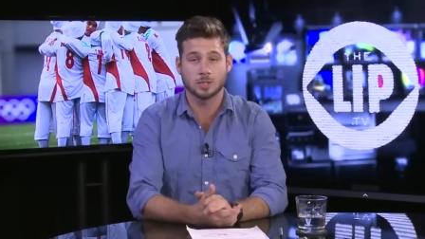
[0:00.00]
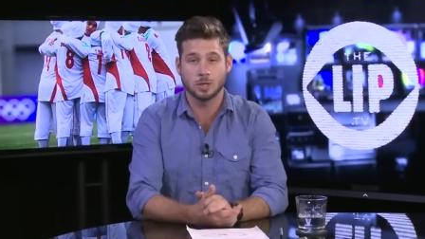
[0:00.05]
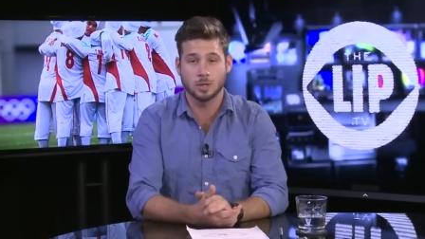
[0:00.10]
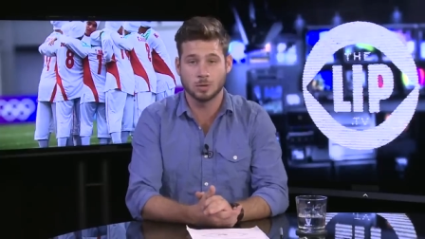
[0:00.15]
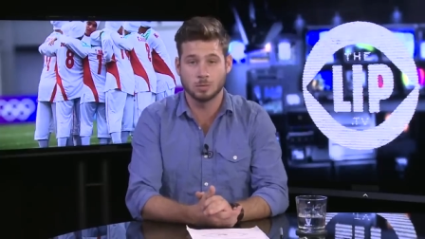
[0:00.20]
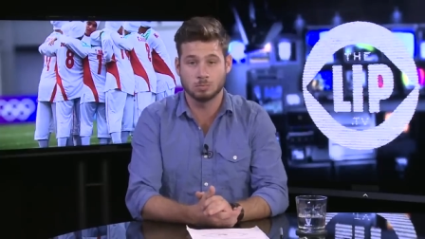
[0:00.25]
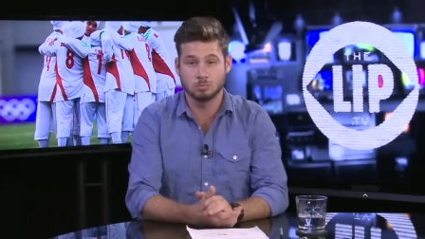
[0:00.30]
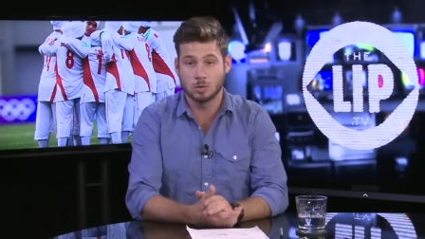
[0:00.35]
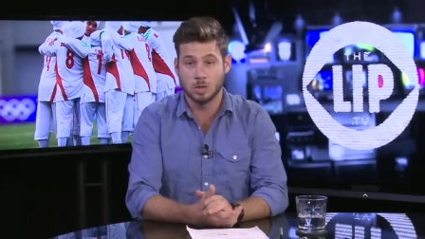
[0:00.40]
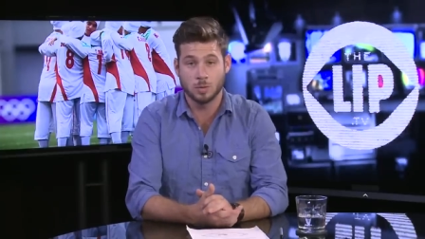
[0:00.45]

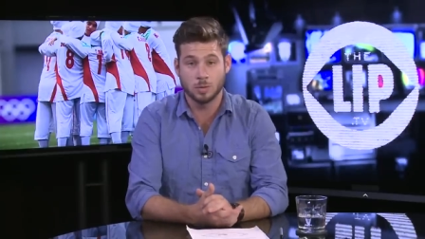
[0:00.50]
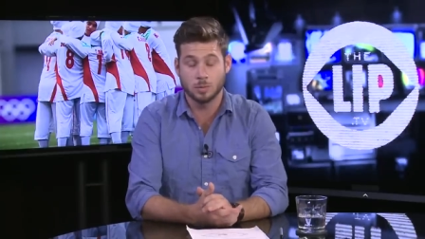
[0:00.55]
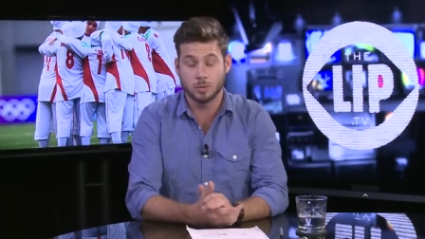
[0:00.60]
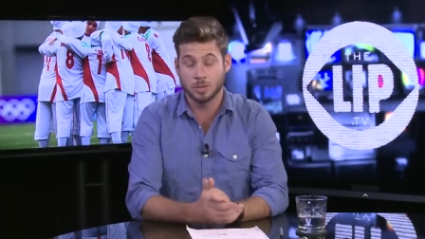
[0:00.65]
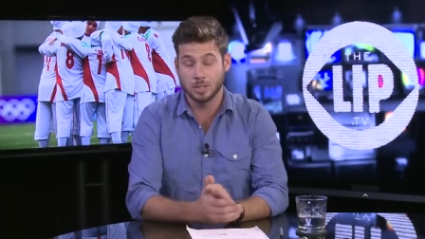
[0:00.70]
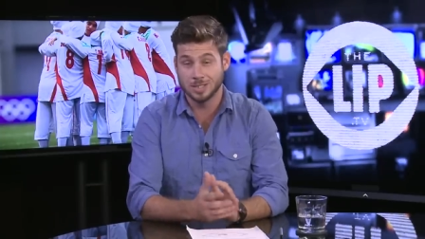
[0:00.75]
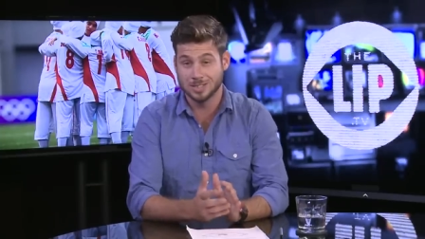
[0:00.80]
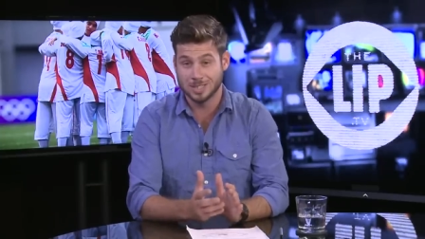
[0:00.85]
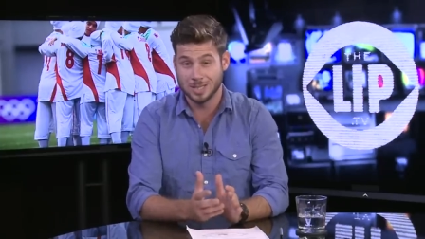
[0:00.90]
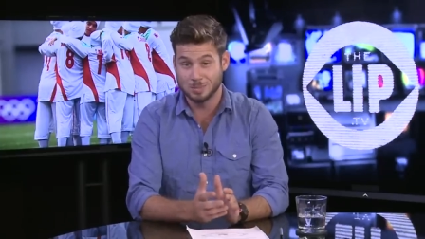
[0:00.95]
so no one
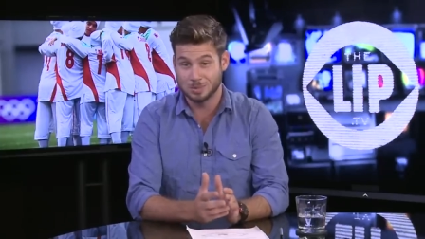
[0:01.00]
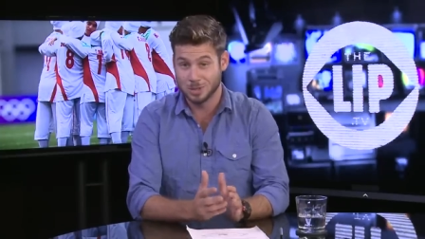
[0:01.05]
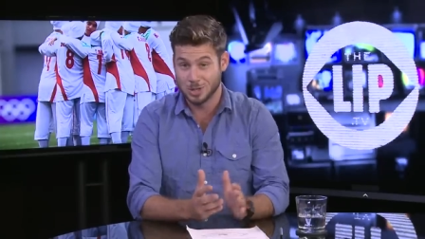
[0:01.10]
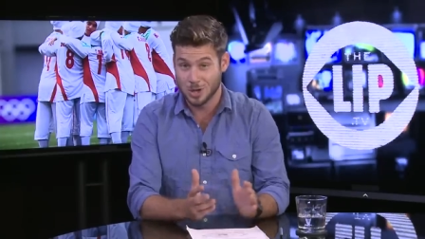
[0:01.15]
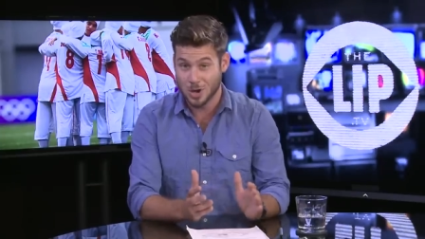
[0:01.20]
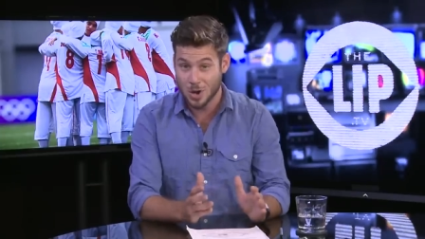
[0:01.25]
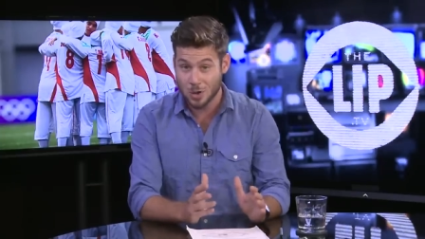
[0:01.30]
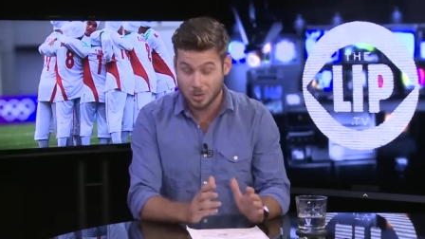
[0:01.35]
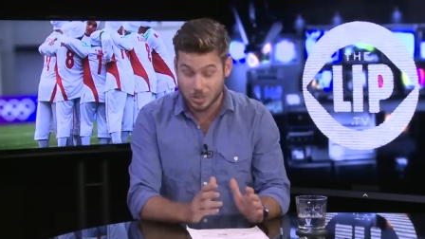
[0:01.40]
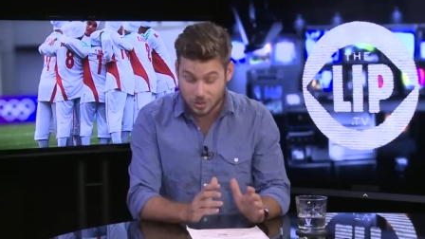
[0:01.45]
really seemed to
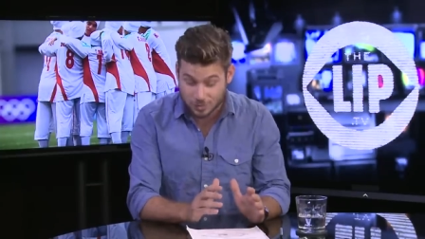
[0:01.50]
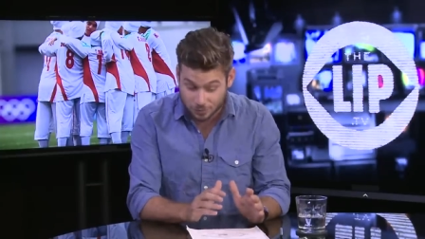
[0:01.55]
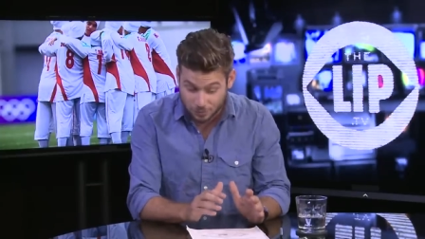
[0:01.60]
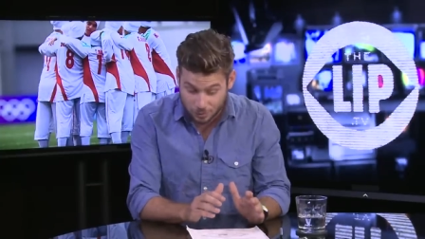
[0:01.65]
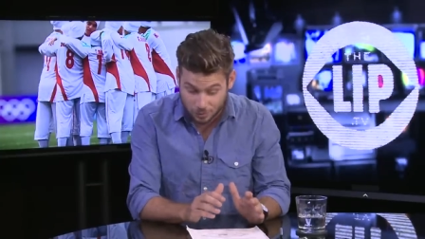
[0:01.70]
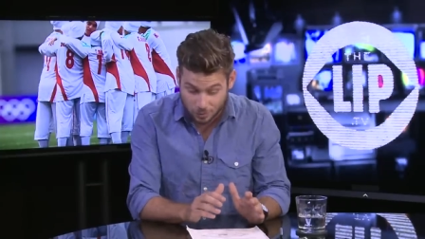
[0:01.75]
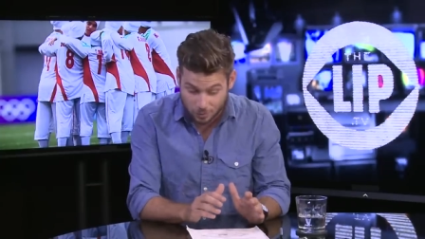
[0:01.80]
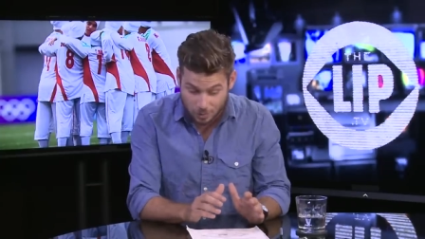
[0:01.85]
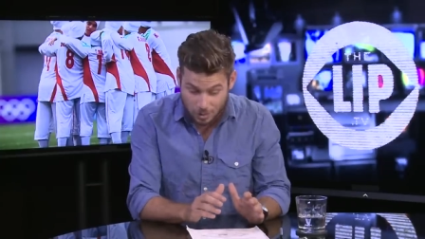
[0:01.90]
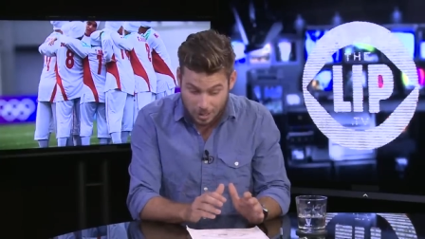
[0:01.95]
notice
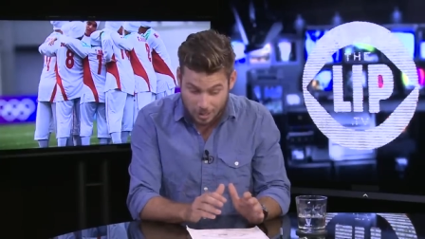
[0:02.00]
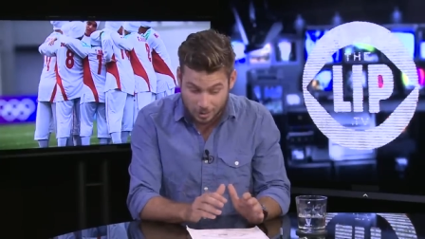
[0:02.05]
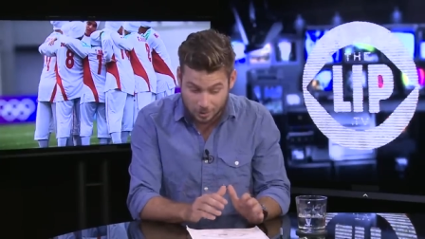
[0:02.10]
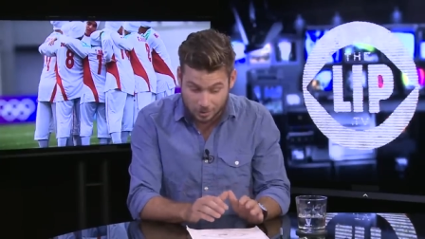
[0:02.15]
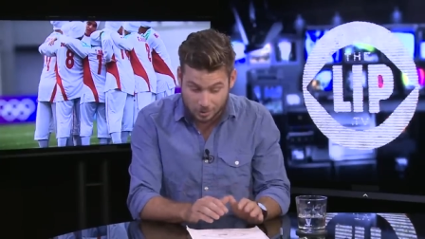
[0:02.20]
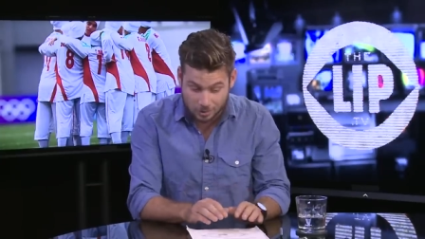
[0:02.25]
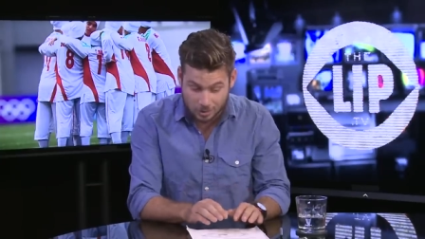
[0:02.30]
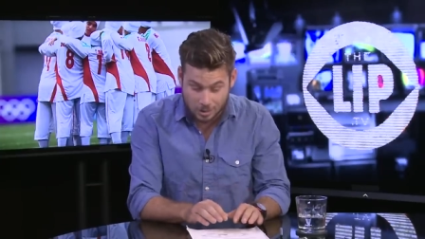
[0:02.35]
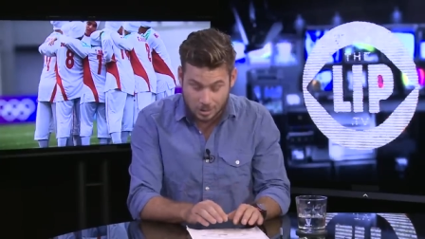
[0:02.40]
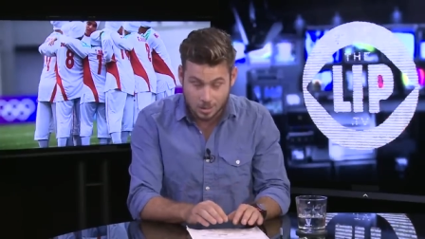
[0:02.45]
for a
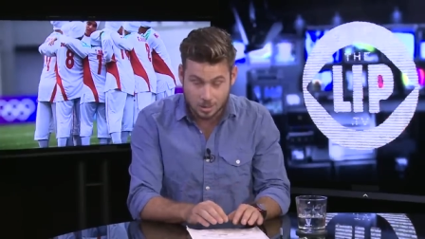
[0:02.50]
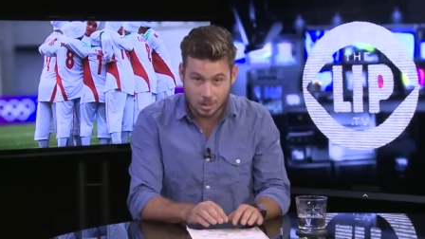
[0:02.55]
while,